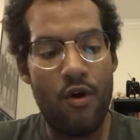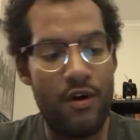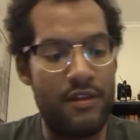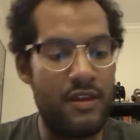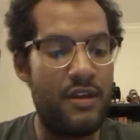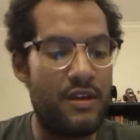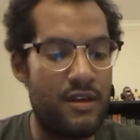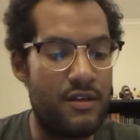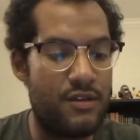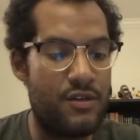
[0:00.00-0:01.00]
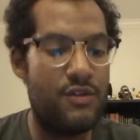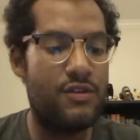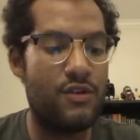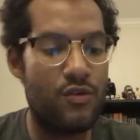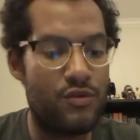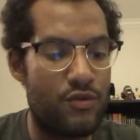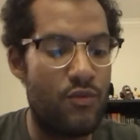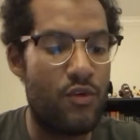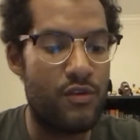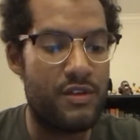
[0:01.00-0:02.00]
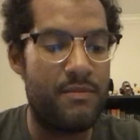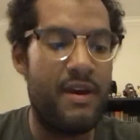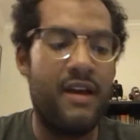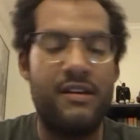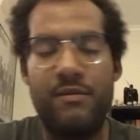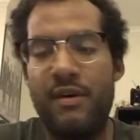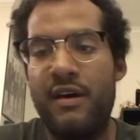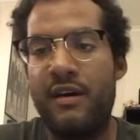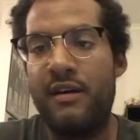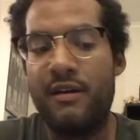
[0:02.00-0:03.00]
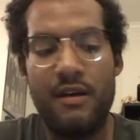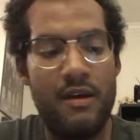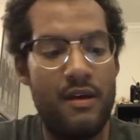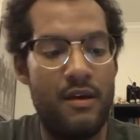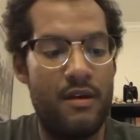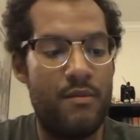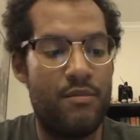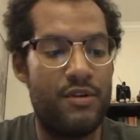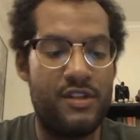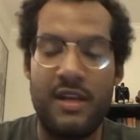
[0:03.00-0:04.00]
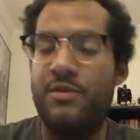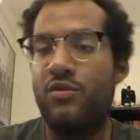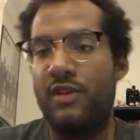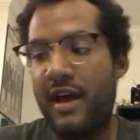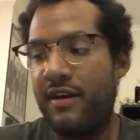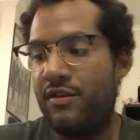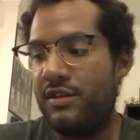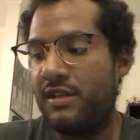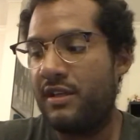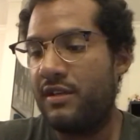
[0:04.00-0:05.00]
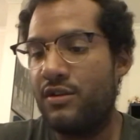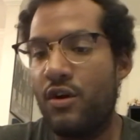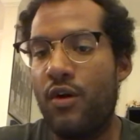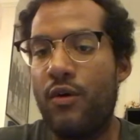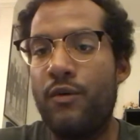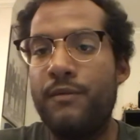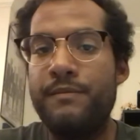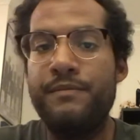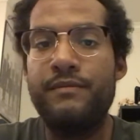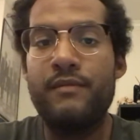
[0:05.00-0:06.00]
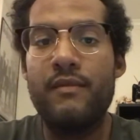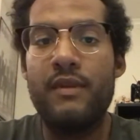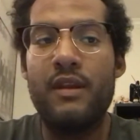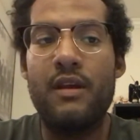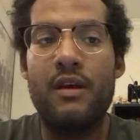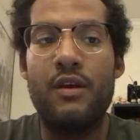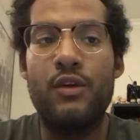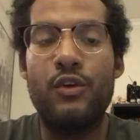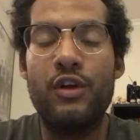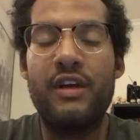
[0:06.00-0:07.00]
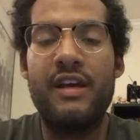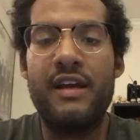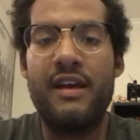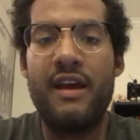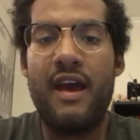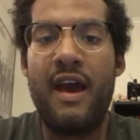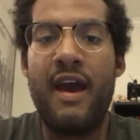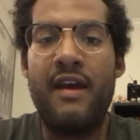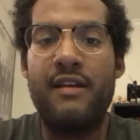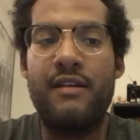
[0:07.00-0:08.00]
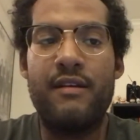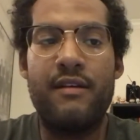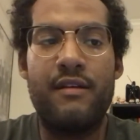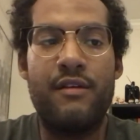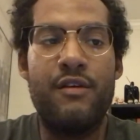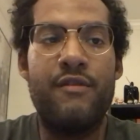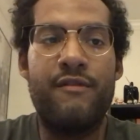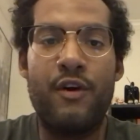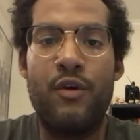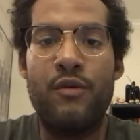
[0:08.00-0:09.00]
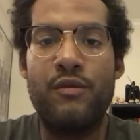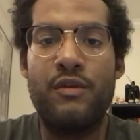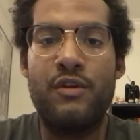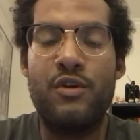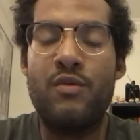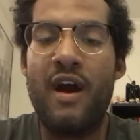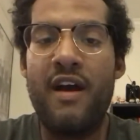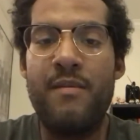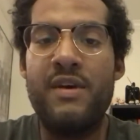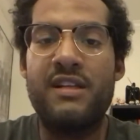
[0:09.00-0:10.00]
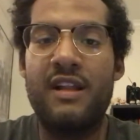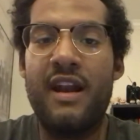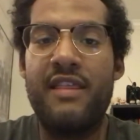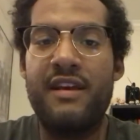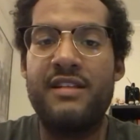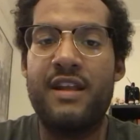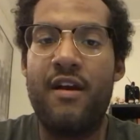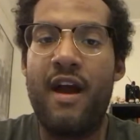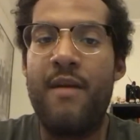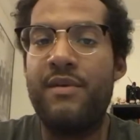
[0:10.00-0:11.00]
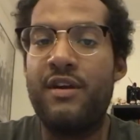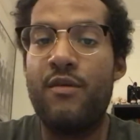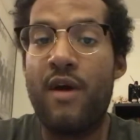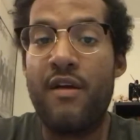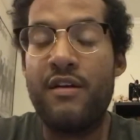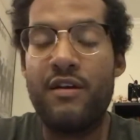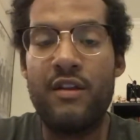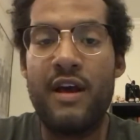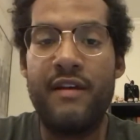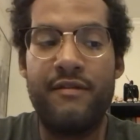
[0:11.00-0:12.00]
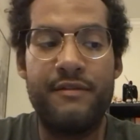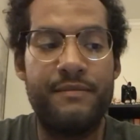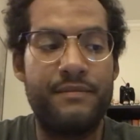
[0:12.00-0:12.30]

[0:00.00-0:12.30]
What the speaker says: are the social roles impacted by perceptual accuracy? So, looking at your phone, you kind of miss a lot of things that are happening around in your life.